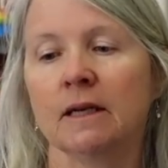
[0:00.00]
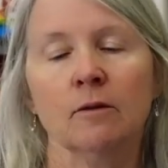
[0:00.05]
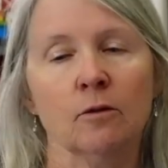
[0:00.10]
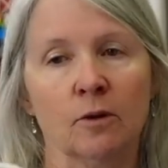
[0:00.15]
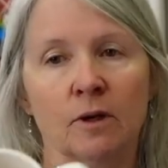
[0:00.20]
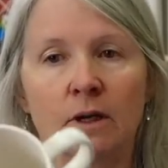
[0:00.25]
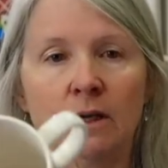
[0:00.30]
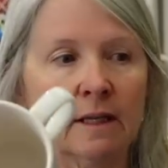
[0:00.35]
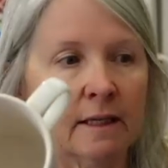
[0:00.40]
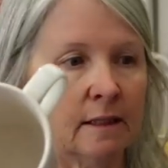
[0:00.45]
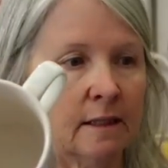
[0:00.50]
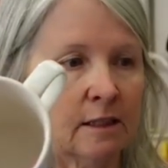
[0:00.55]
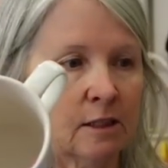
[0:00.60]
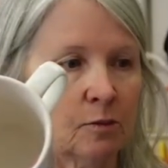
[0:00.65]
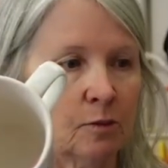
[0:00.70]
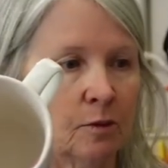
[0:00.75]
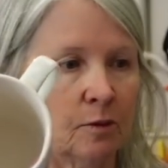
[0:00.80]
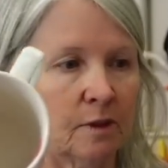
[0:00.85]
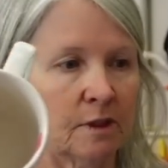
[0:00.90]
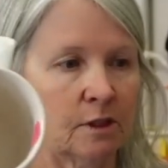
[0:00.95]
Well, and this
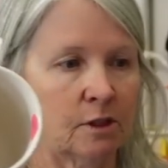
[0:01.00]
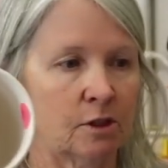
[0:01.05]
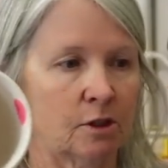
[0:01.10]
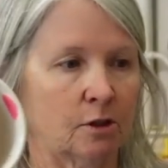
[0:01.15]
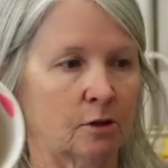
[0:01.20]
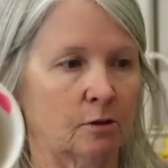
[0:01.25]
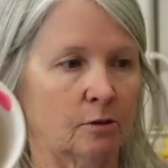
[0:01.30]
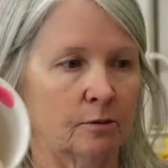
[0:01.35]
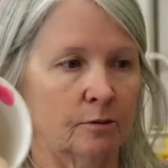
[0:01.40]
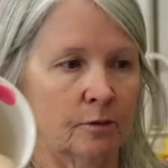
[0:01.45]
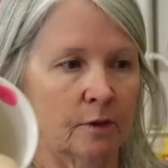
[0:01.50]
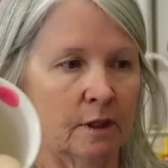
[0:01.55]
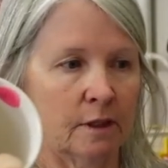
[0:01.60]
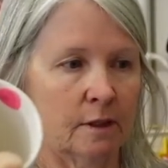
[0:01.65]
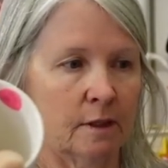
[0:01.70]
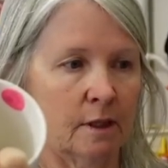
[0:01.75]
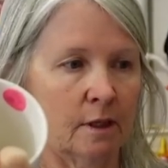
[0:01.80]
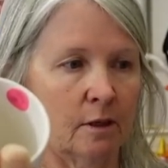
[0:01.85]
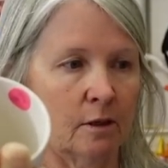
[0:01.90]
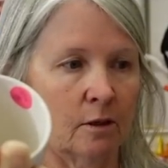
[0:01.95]
one was too. Right
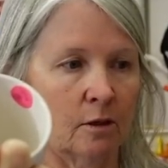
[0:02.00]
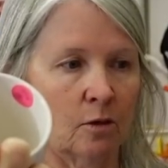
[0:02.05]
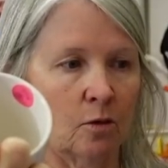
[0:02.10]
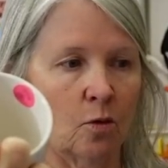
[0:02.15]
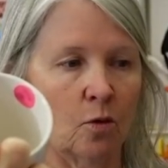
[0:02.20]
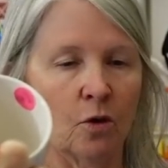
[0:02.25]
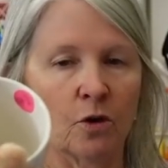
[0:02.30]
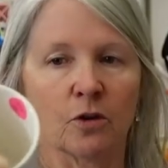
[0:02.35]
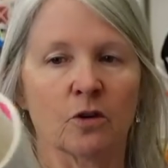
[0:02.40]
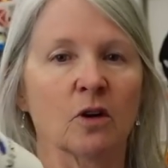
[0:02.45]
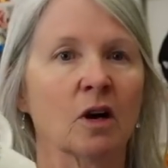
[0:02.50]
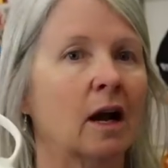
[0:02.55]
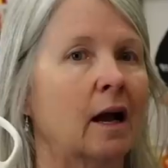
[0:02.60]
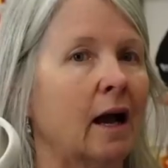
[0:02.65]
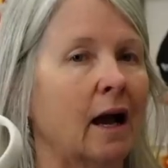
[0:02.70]
there, quarter.